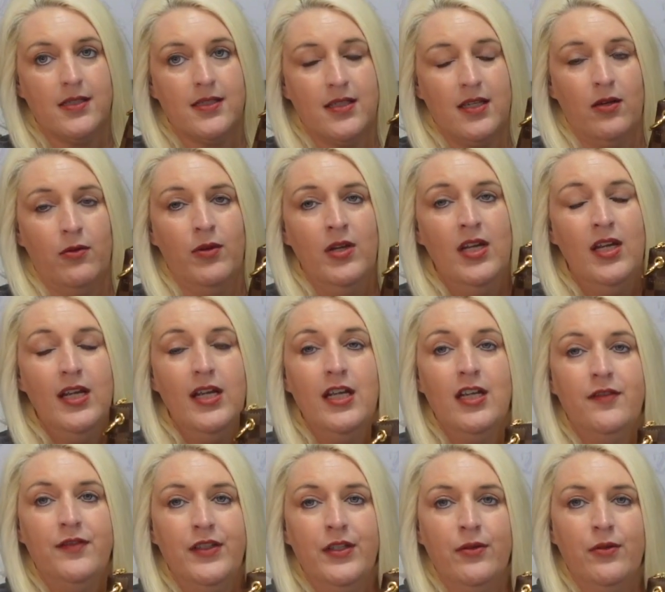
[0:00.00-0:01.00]
So
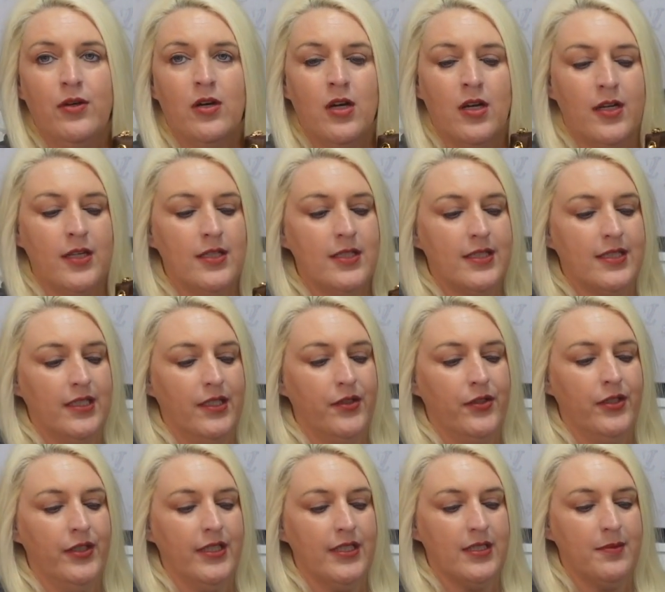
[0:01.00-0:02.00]
if you are
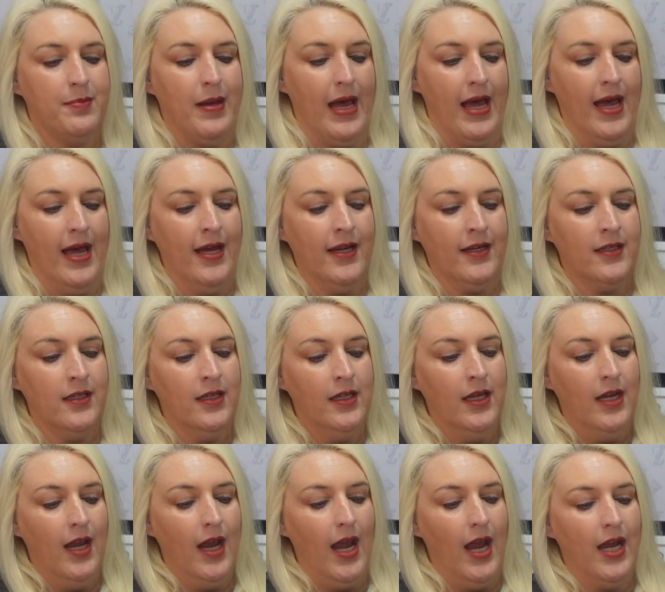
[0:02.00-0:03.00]
considering this bag
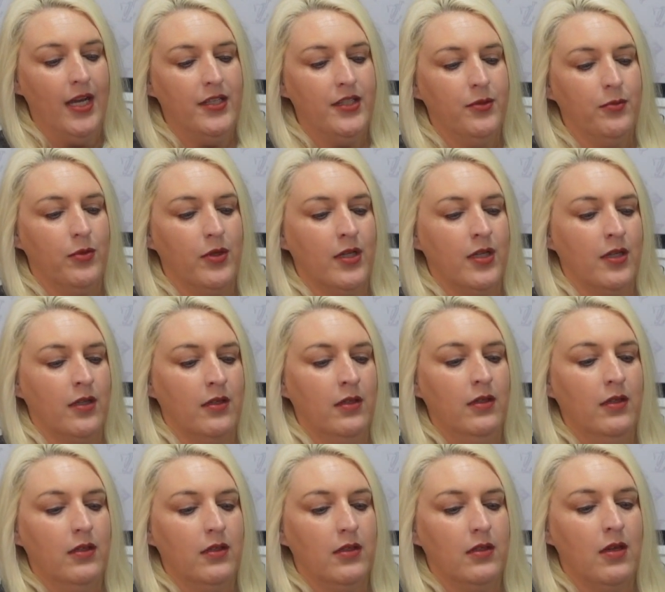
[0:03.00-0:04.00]
and you want to
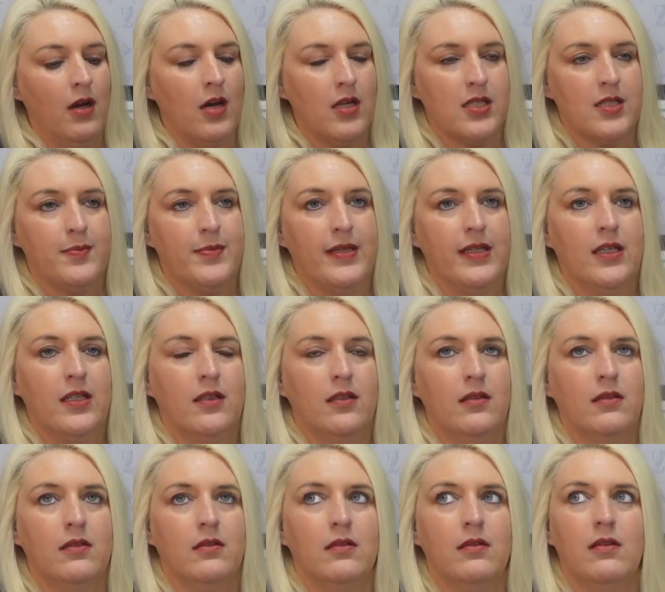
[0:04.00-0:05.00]
not spend,